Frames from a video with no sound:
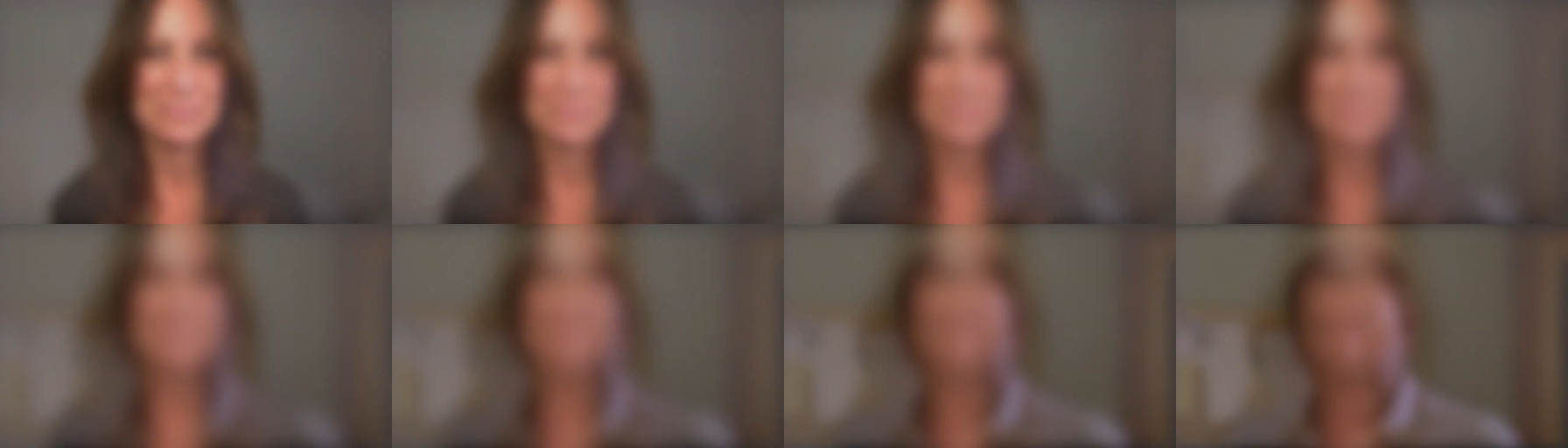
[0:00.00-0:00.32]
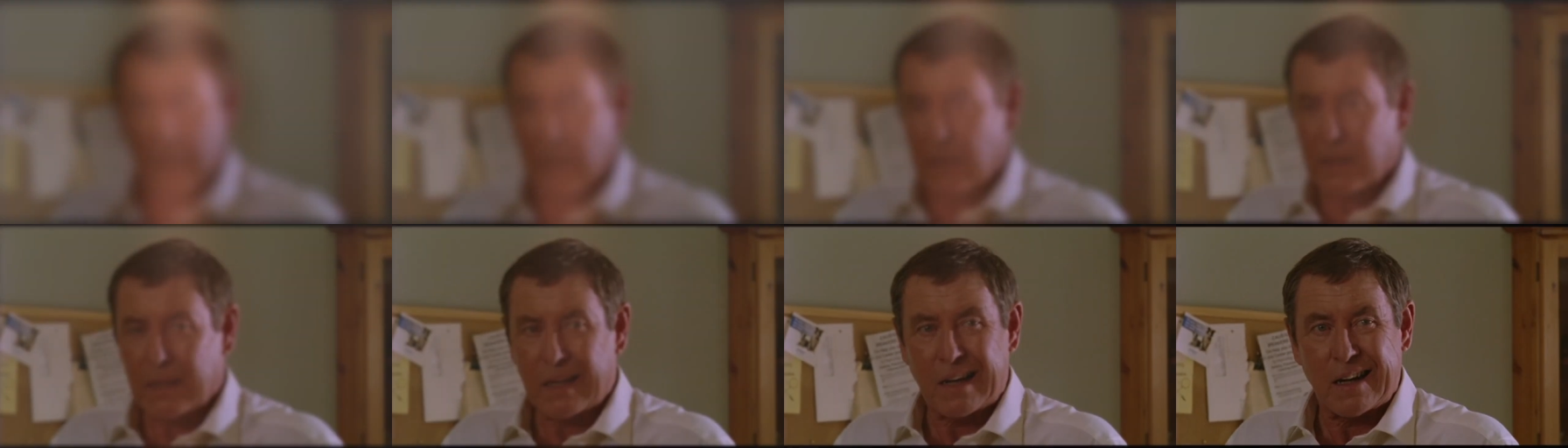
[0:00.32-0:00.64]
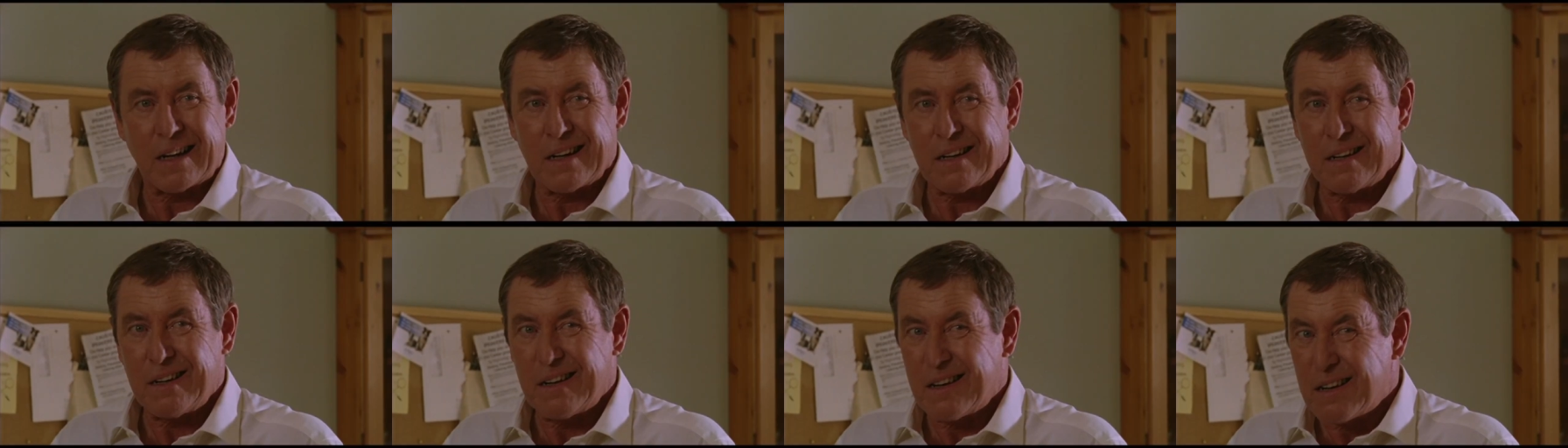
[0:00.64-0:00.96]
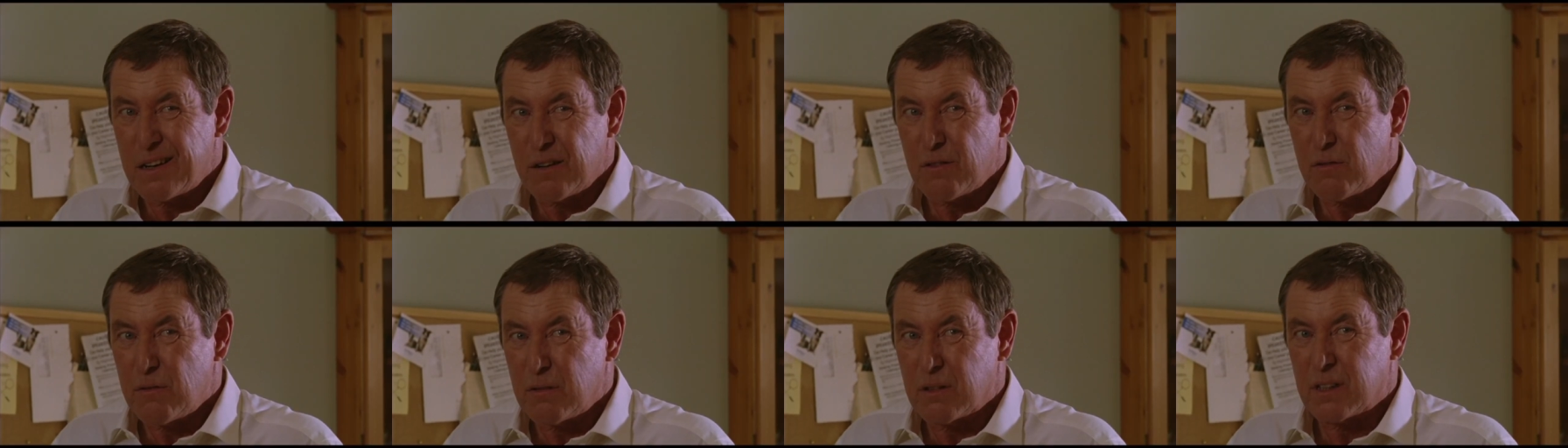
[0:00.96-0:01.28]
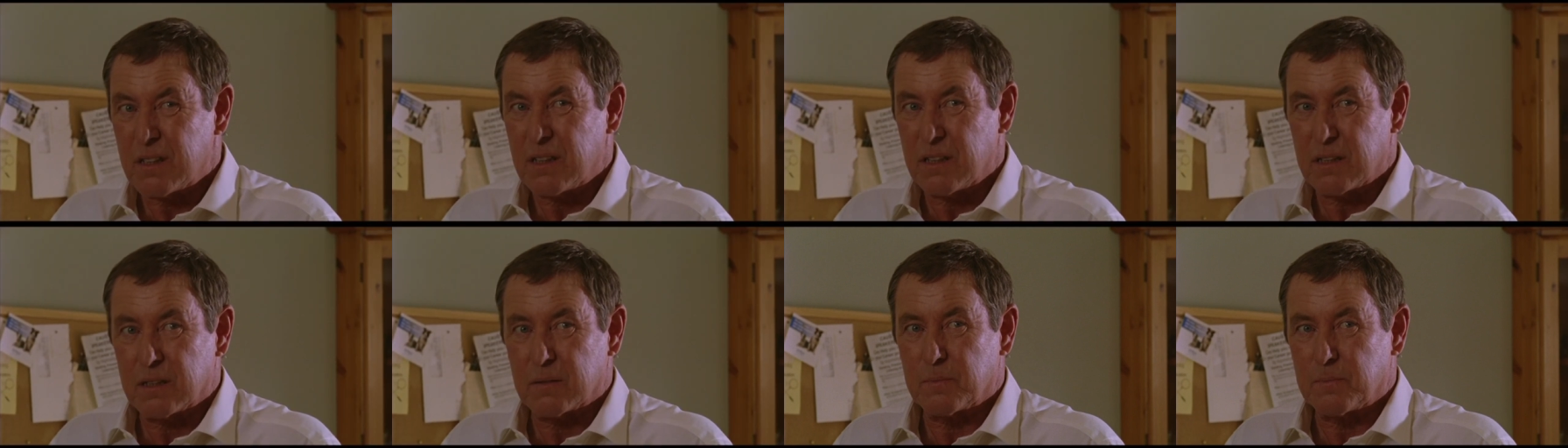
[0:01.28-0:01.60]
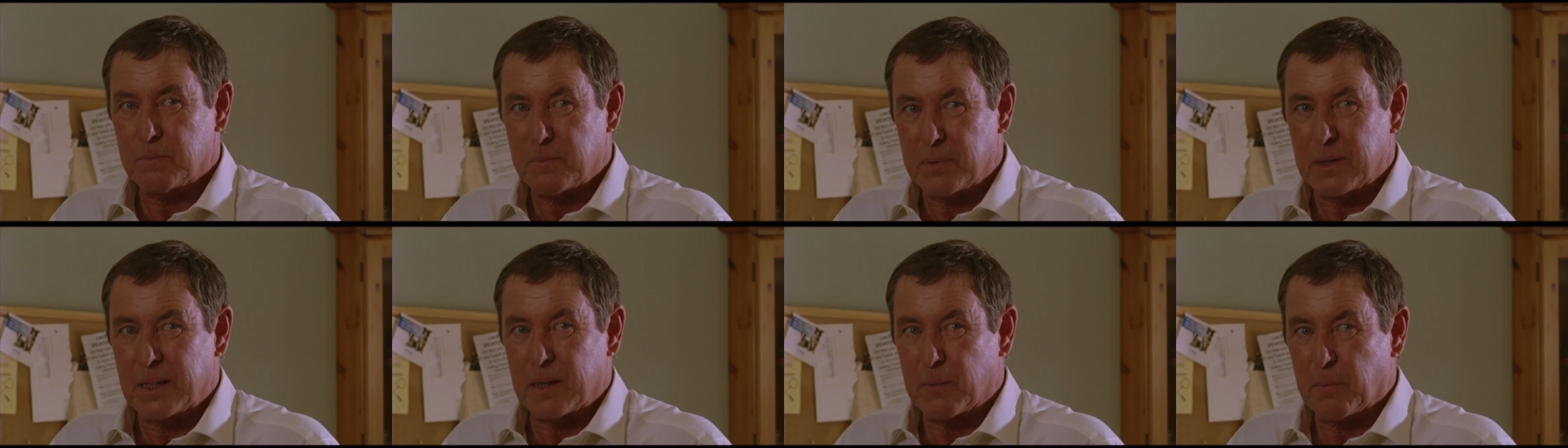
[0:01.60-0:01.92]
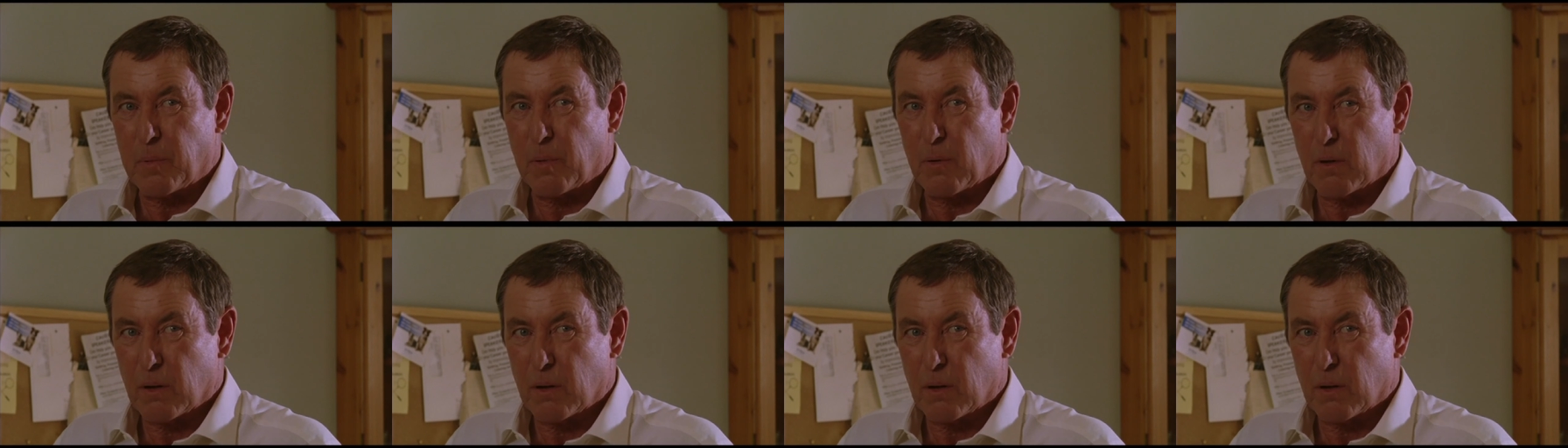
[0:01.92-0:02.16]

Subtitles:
Look, I know these people.